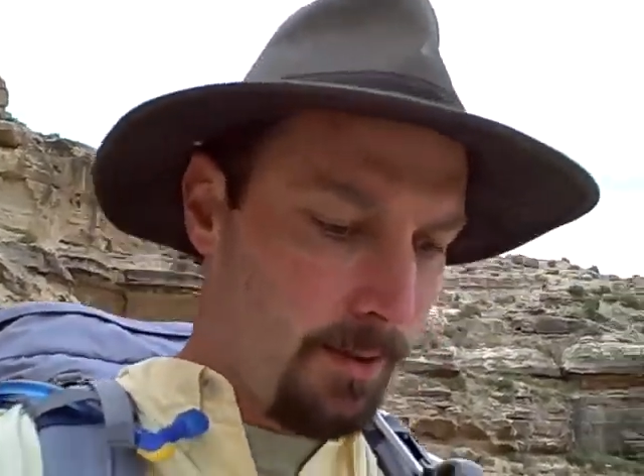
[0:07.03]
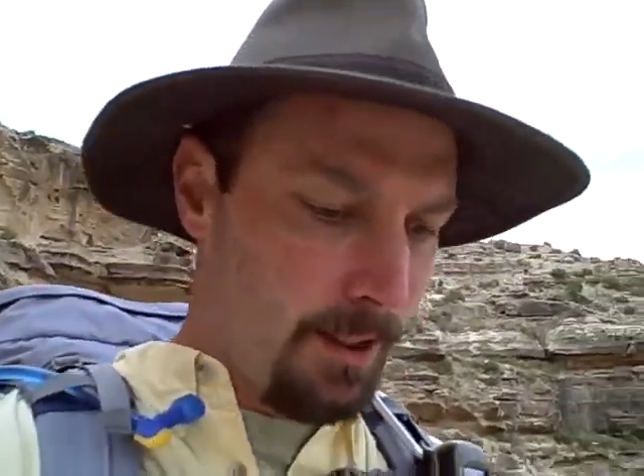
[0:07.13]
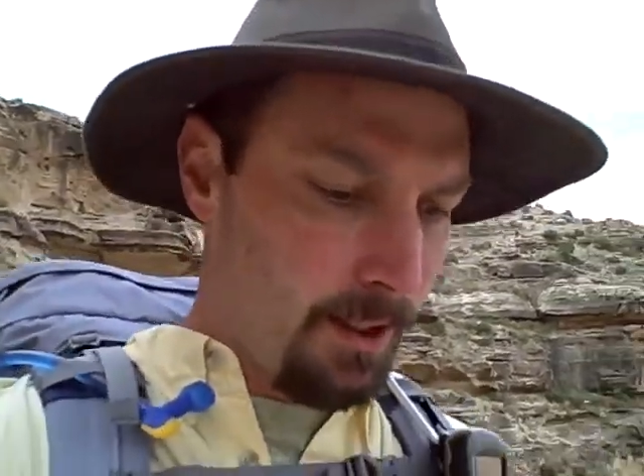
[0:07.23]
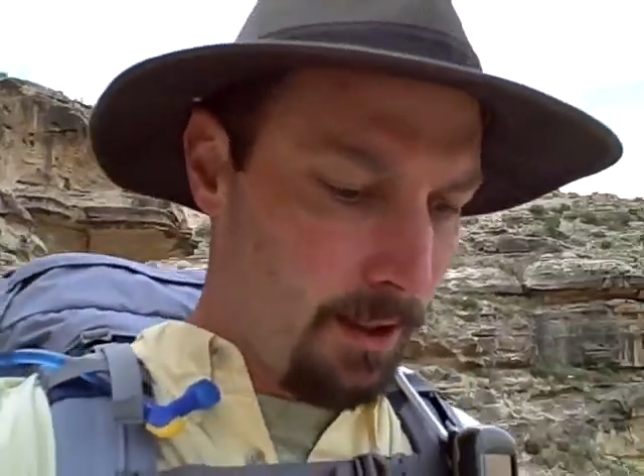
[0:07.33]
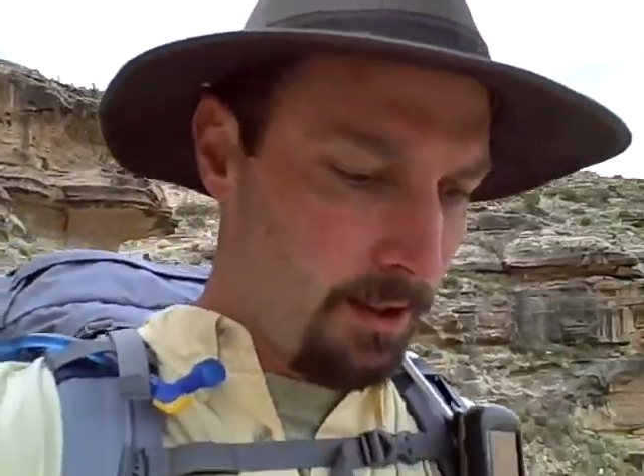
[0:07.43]

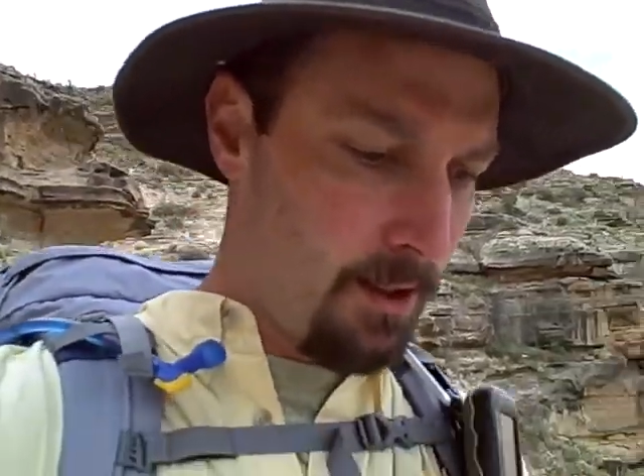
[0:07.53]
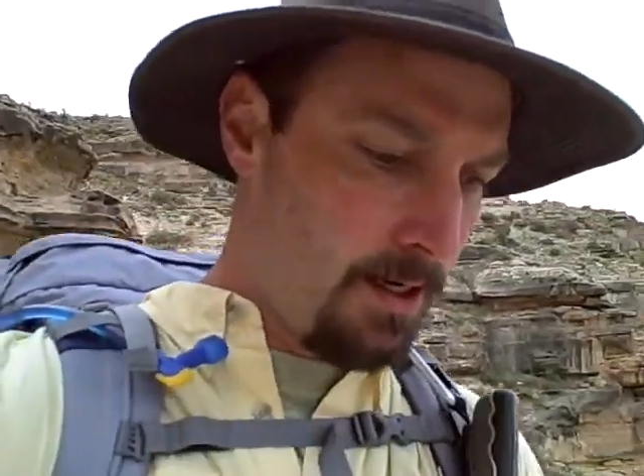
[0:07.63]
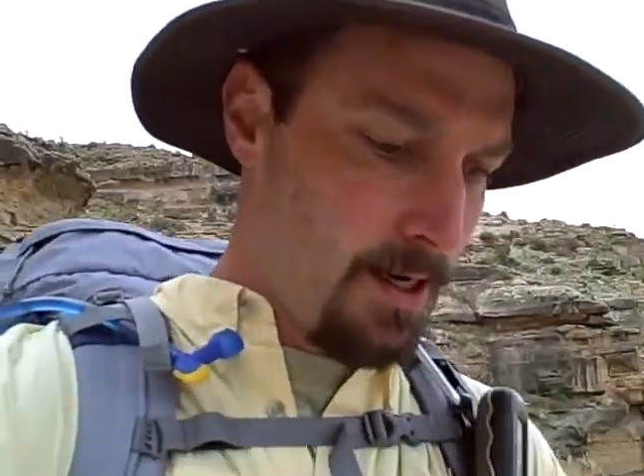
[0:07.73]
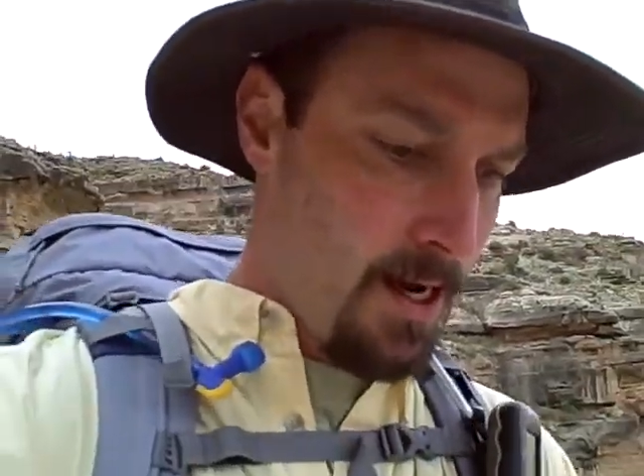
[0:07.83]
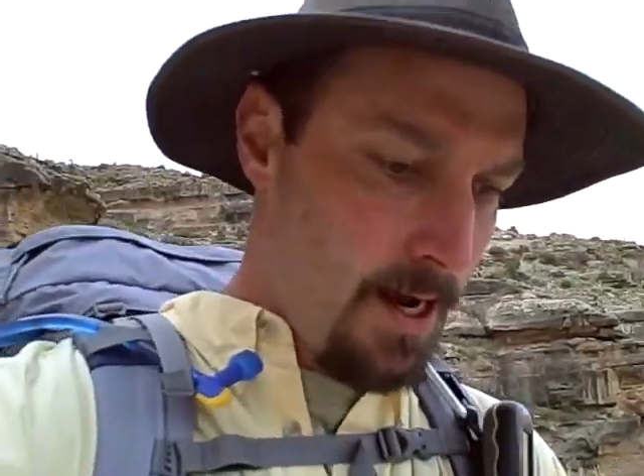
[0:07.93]
We are
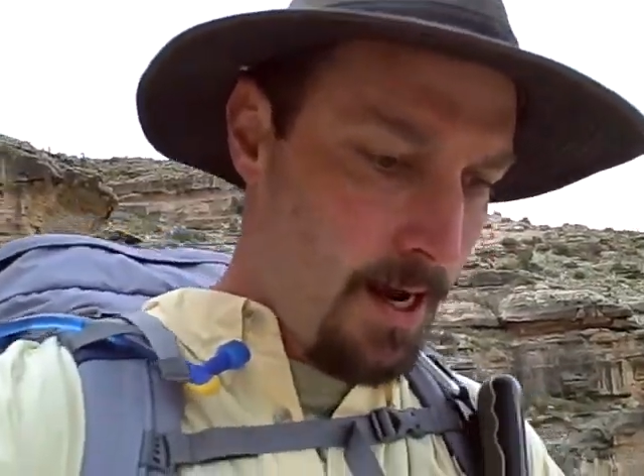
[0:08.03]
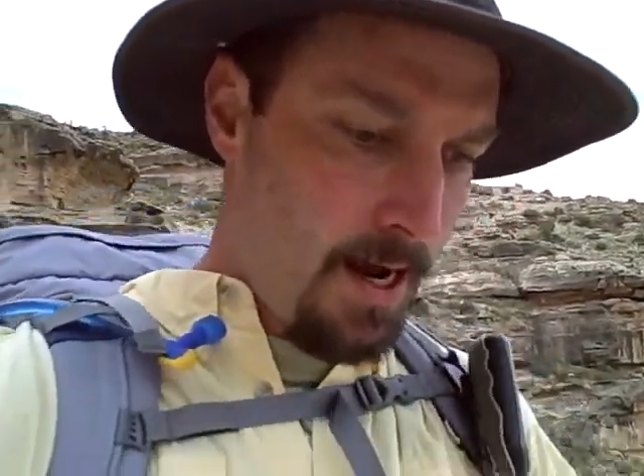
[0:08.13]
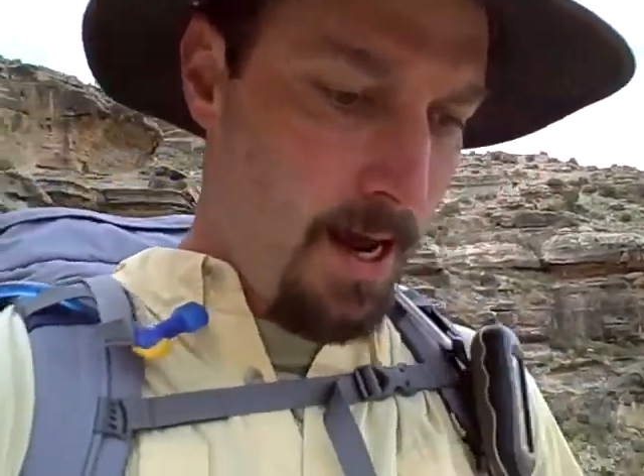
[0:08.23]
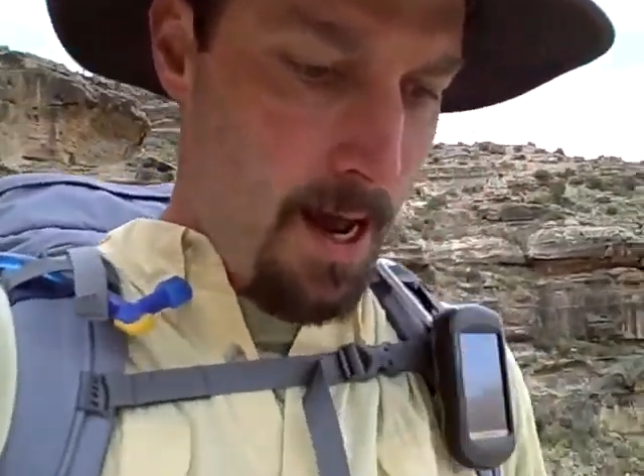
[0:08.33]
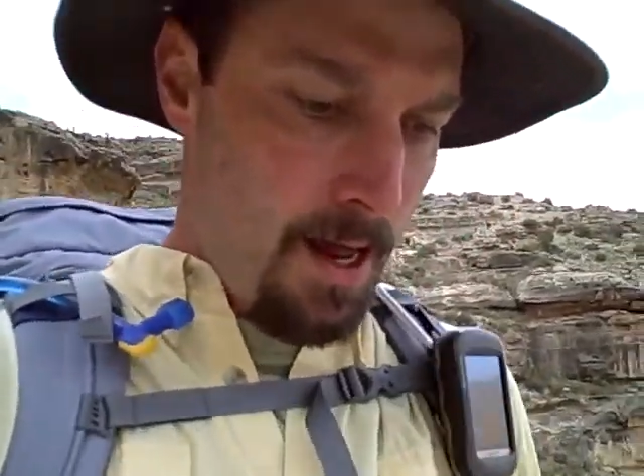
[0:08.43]

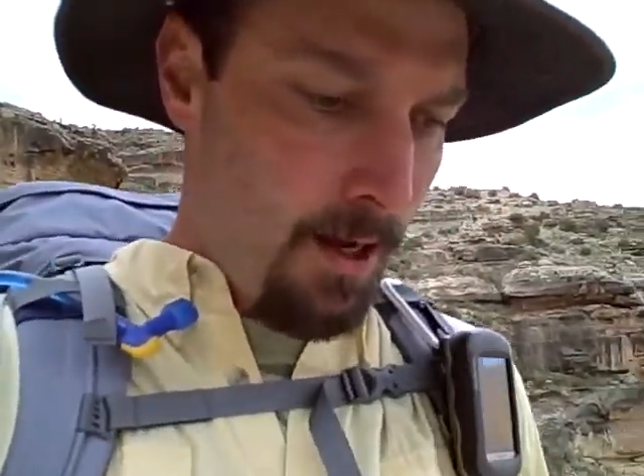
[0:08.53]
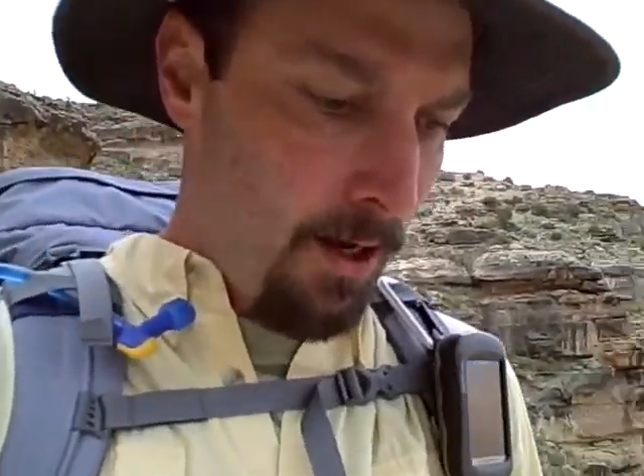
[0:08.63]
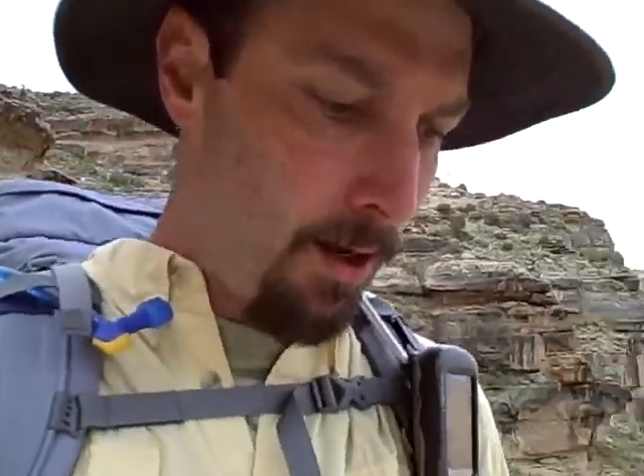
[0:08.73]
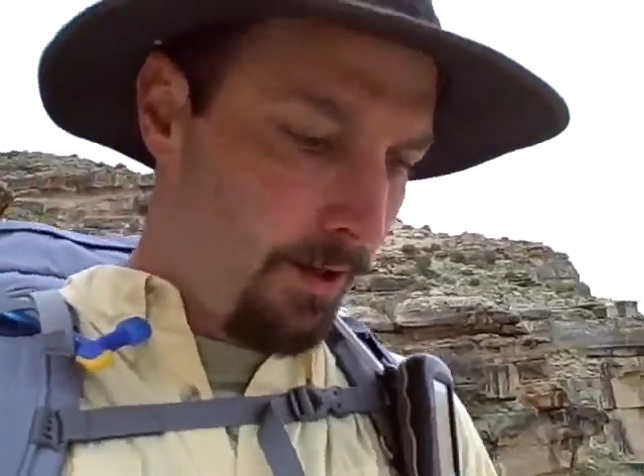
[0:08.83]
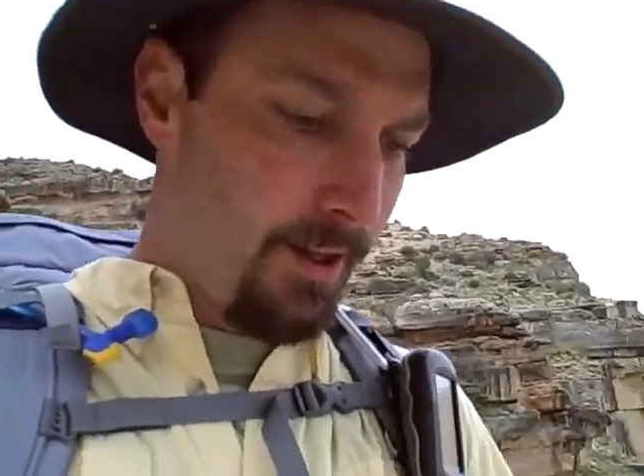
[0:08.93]

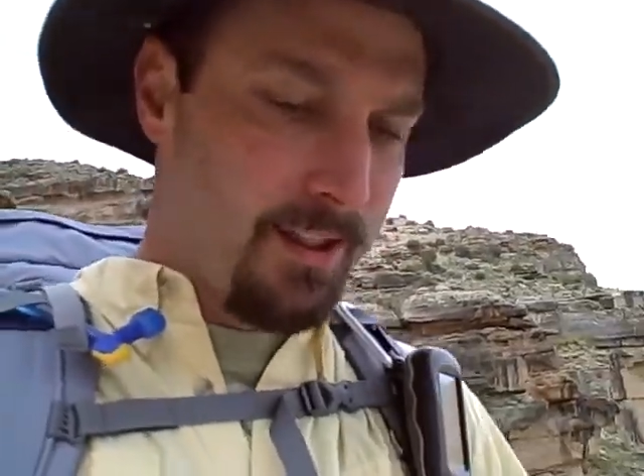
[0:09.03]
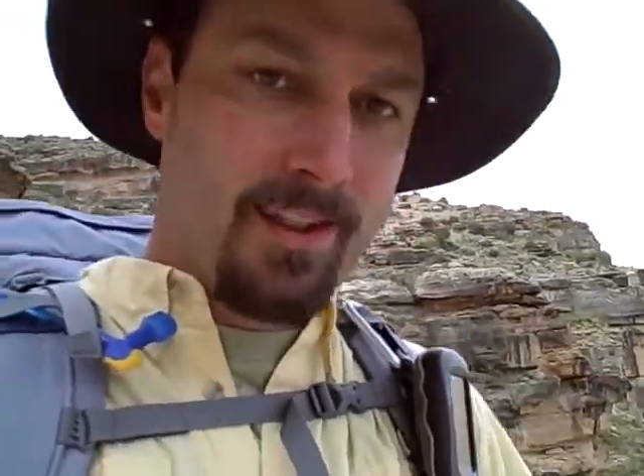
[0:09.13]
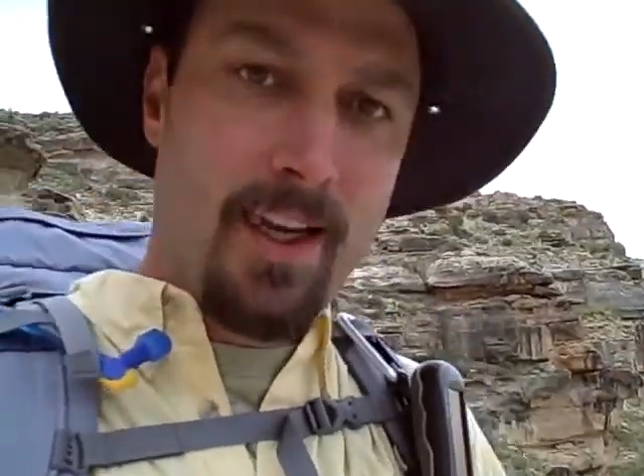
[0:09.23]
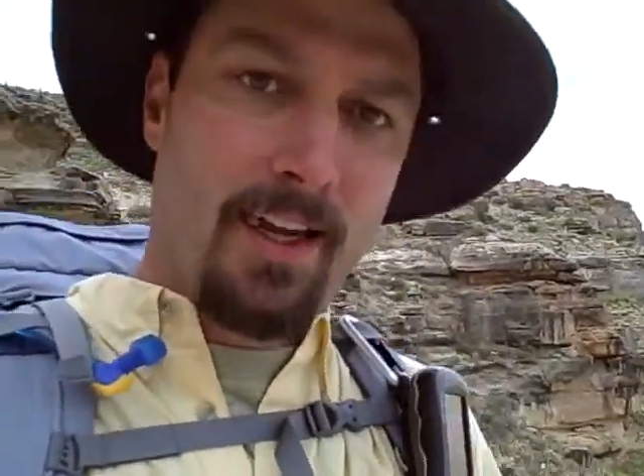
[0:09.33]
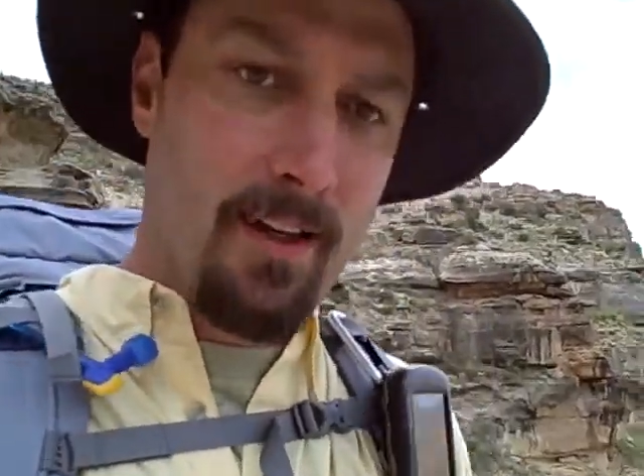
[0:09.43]
on the
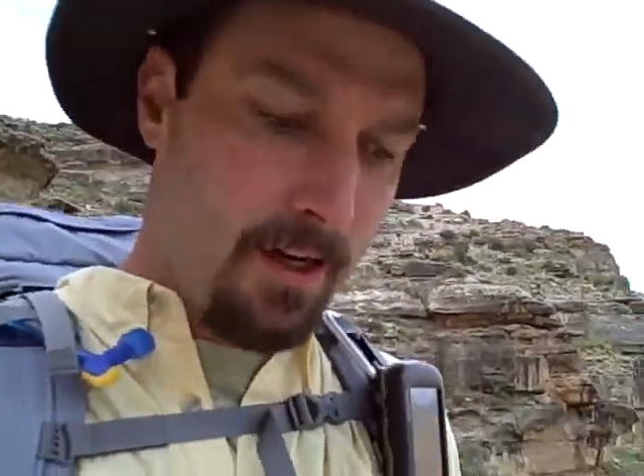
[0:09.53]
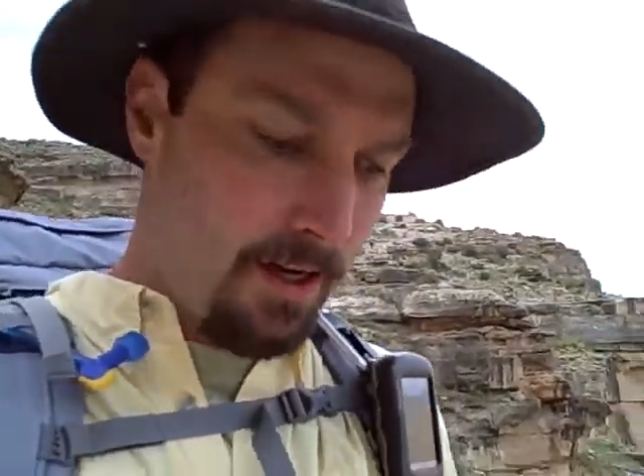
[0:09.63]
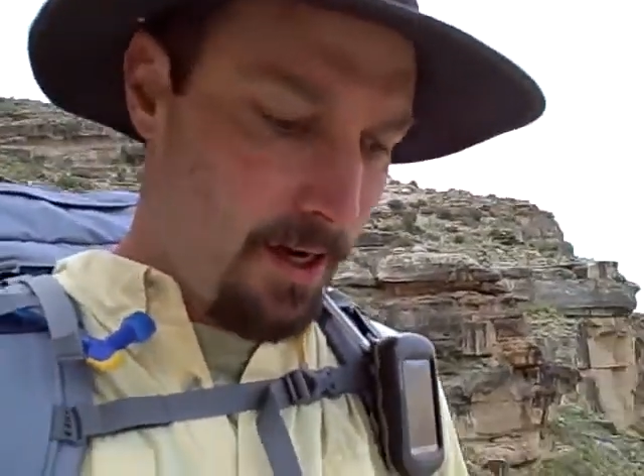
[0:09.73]
descent